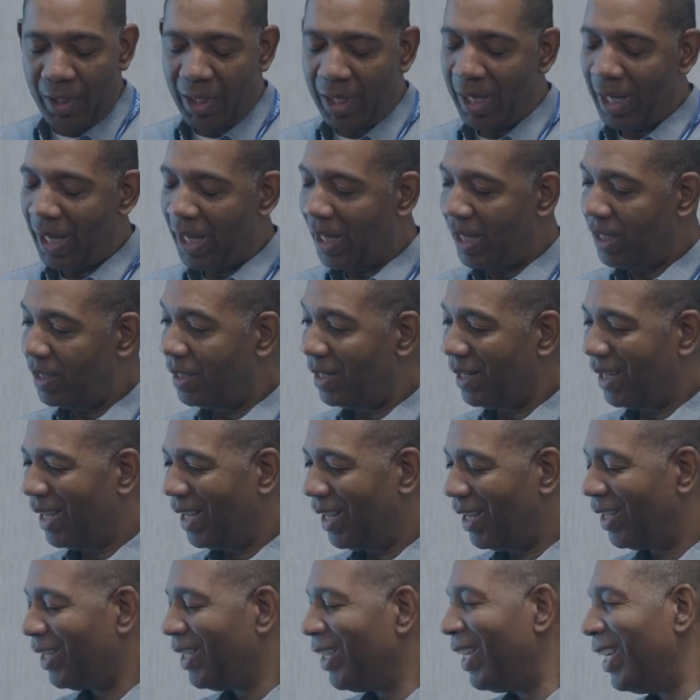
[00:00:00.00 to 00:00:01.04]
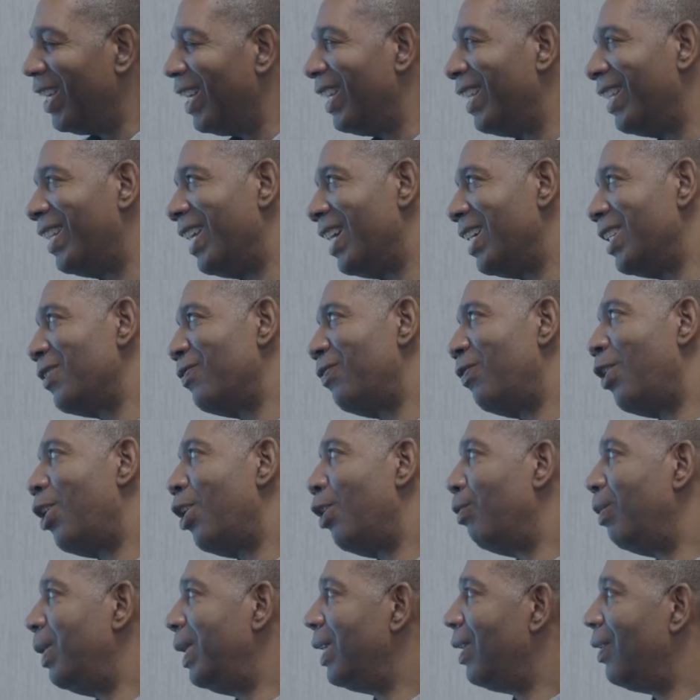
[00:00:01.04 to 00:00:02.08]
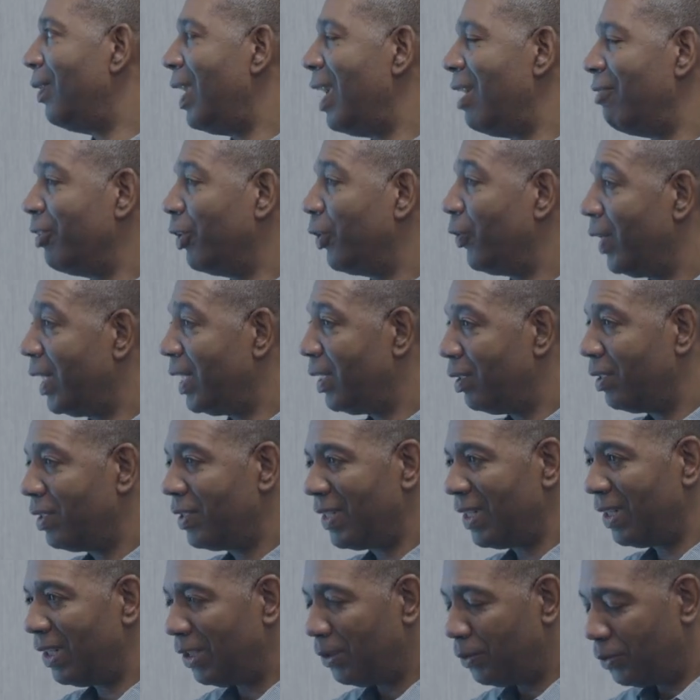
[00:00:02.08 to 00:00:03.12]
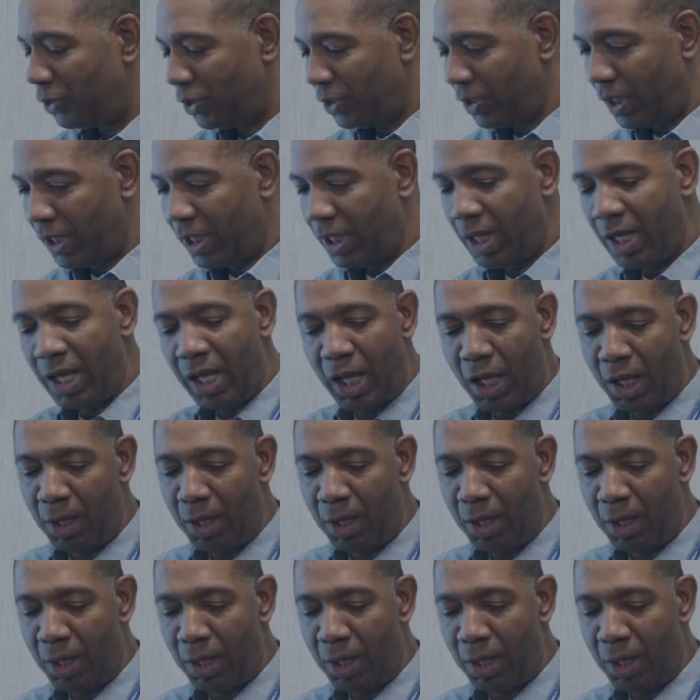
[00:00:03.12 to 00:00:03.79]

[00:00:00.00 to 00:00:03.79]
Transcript: And thus far, we don't have a great solution.